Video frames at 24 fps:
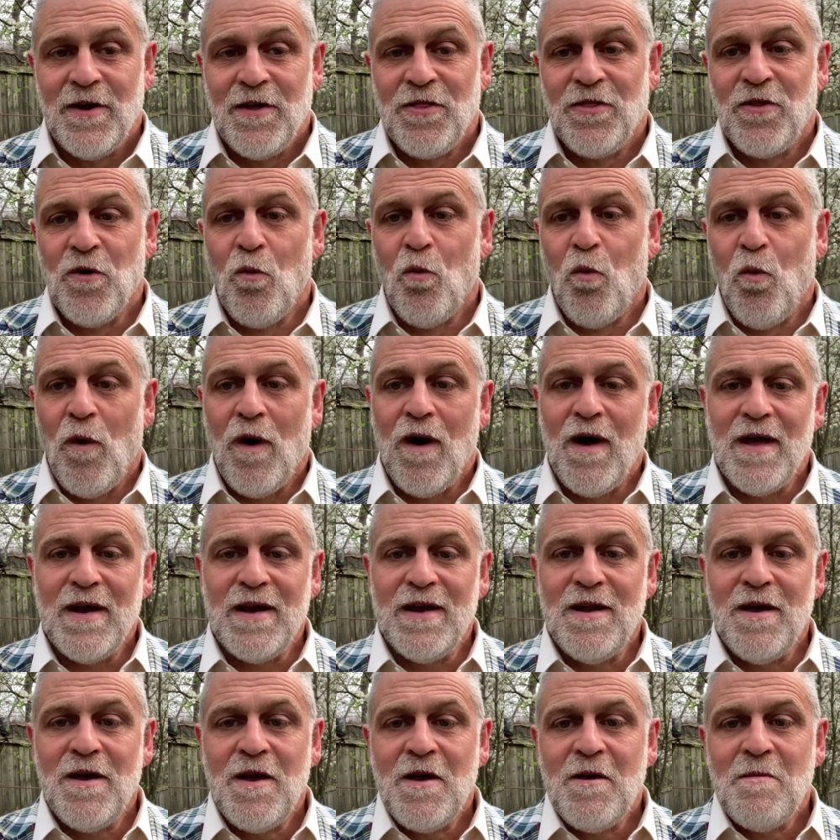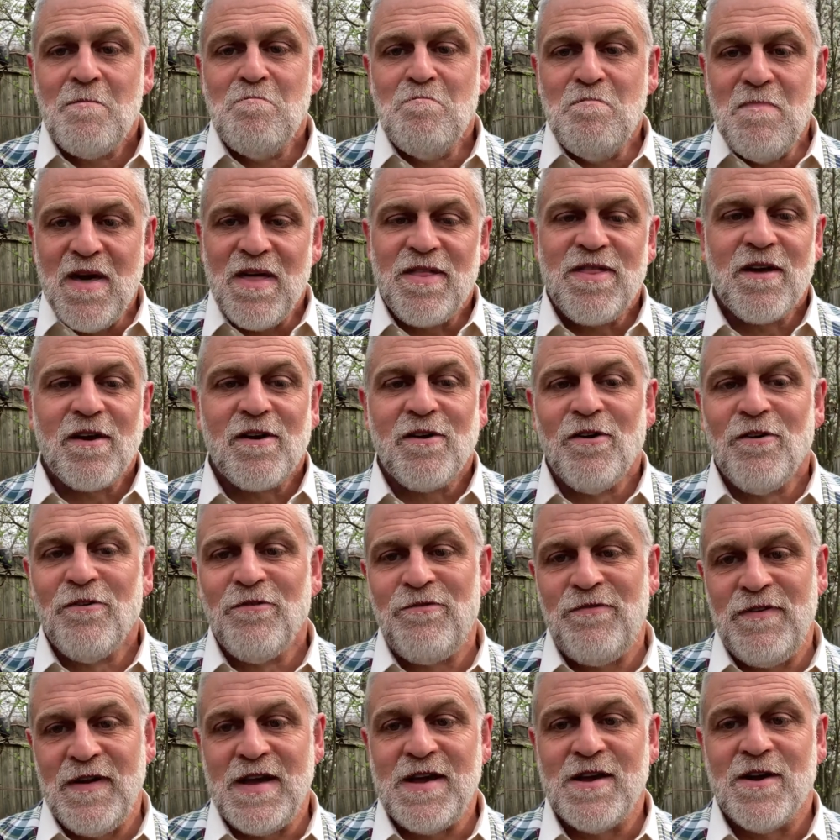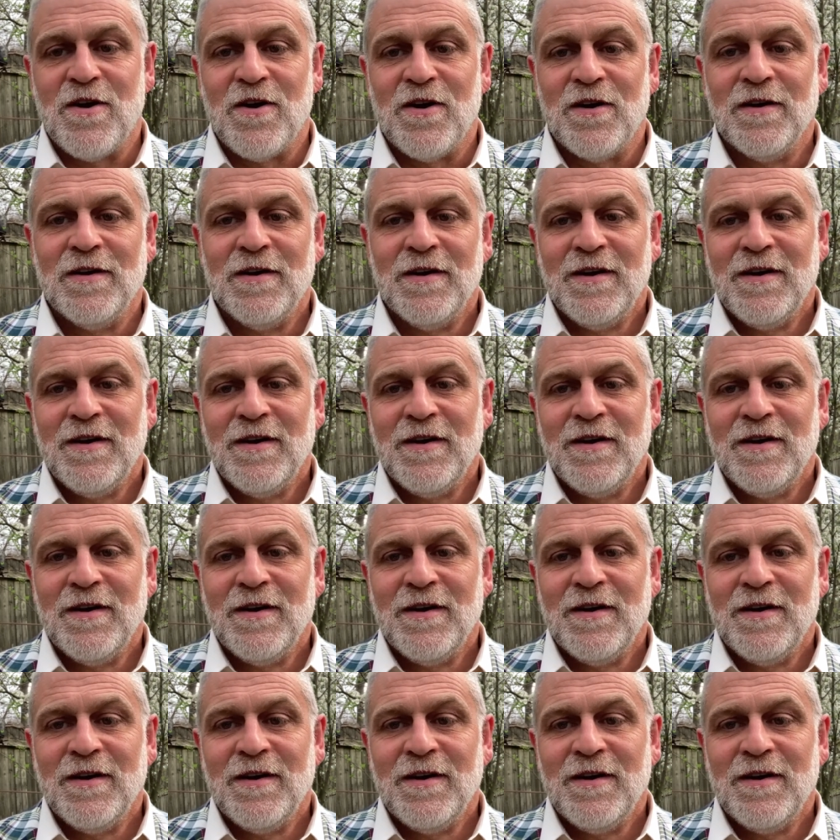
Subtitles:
the one mythical figure